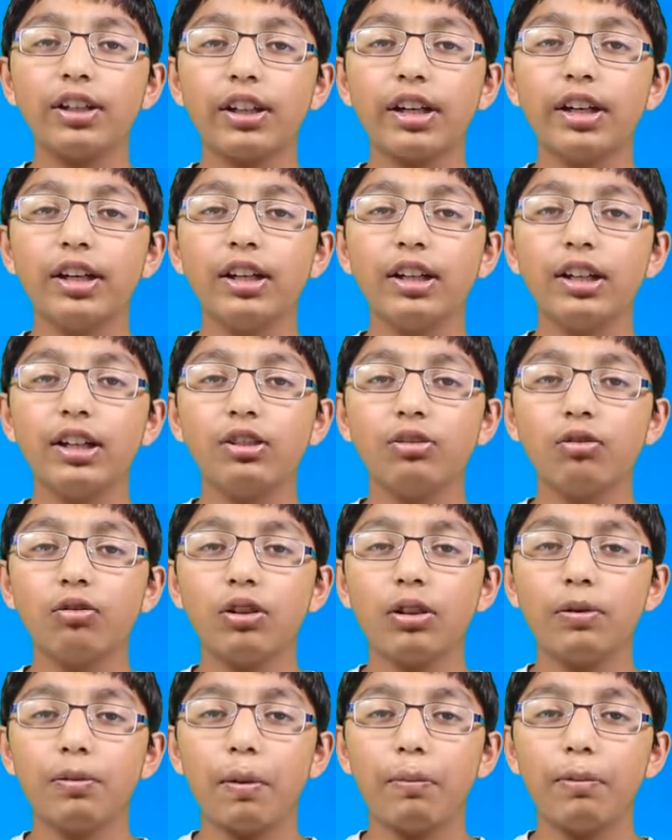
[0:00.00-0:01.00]
to create links
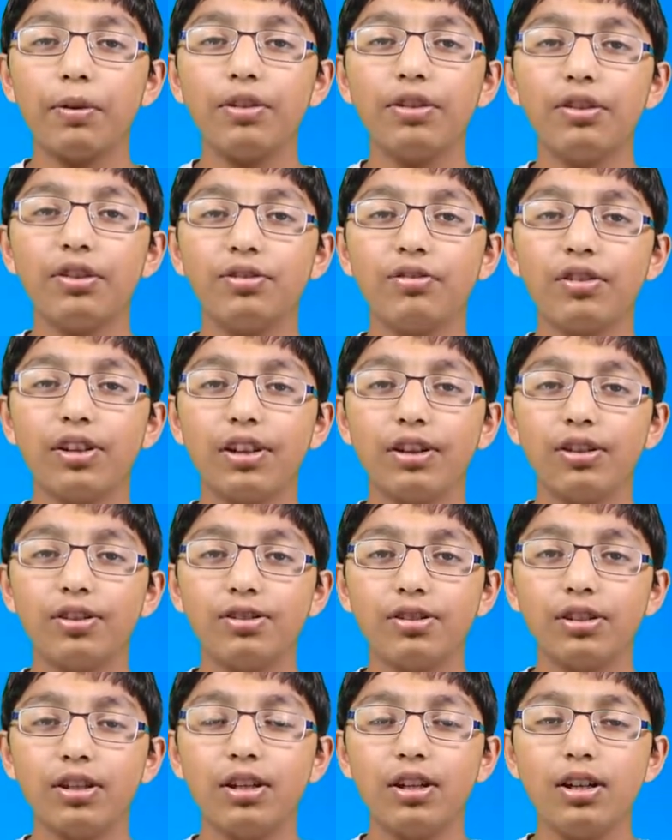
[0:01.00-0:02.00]
to all of my previous
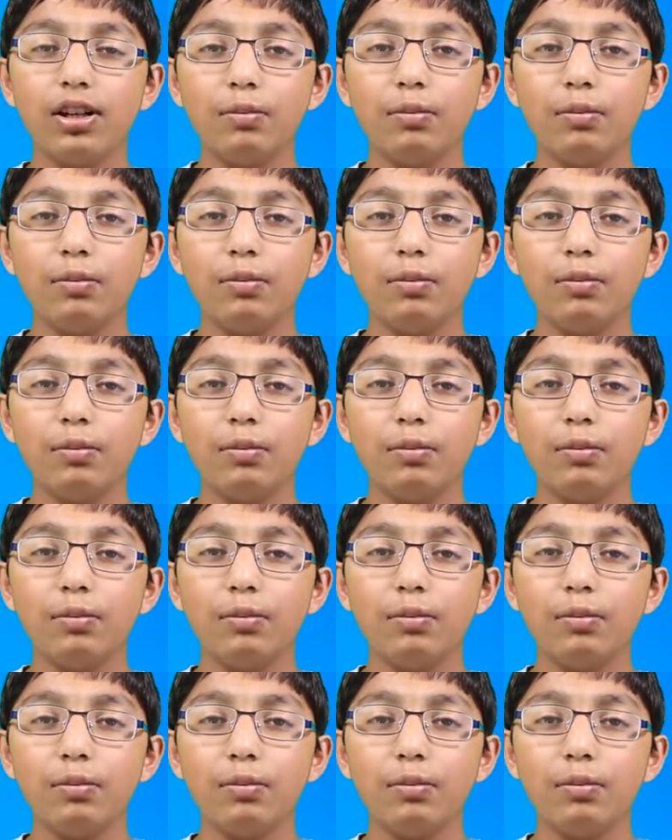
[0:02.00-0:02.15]
videos,